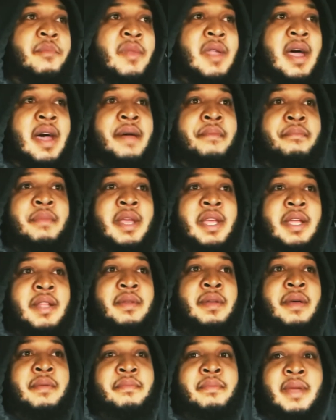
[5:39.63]
I
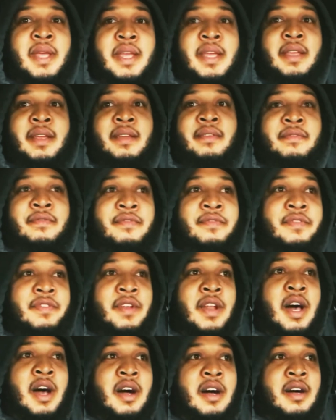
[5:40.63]
may
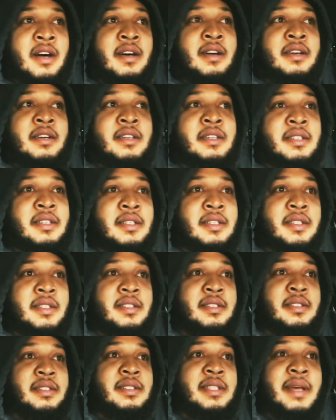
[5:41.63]
vlog,
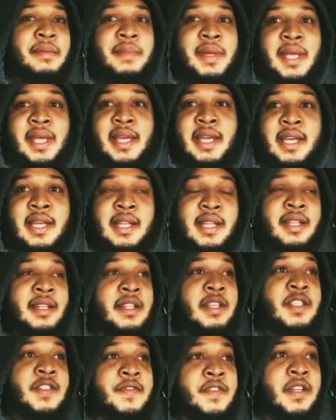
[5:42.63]
I may edit
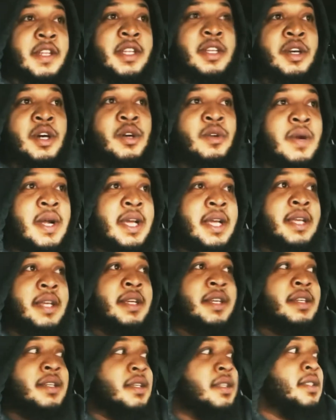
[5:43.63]
this video right
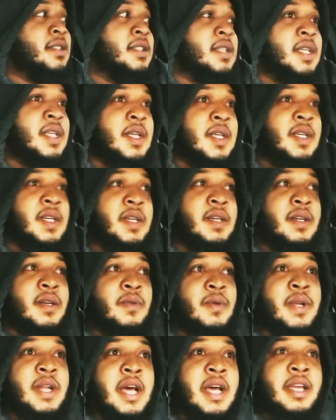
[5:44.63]
here
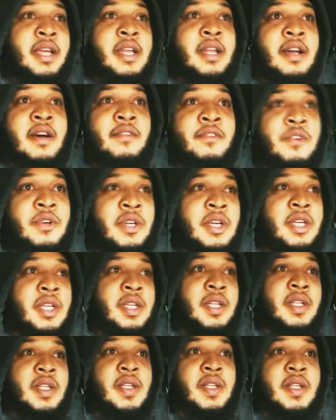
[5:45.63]
when I get off work,
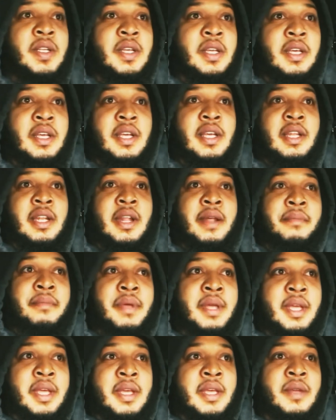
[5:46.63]
and I
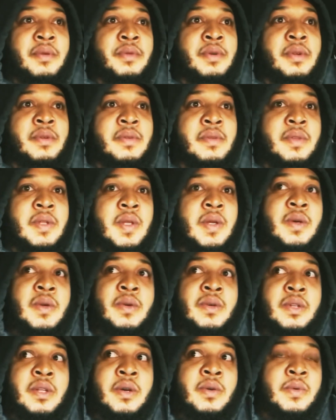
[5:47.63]

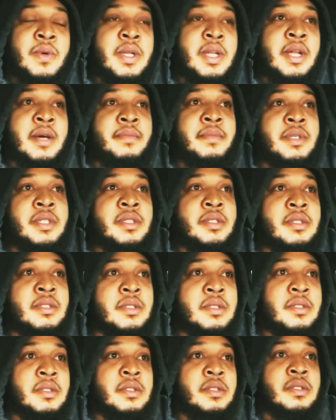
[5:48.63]
don't know when I'ma
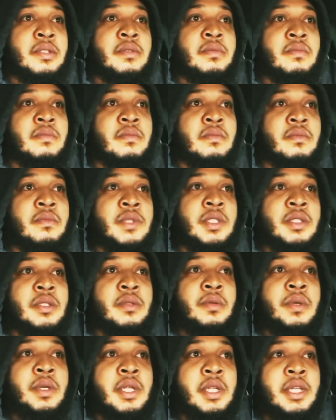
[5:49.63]

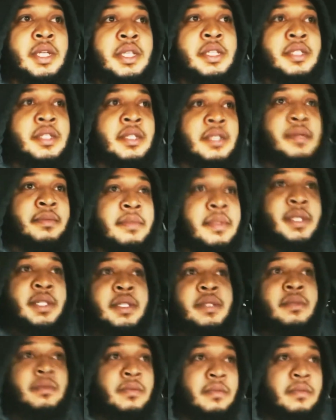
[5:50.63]
release it, but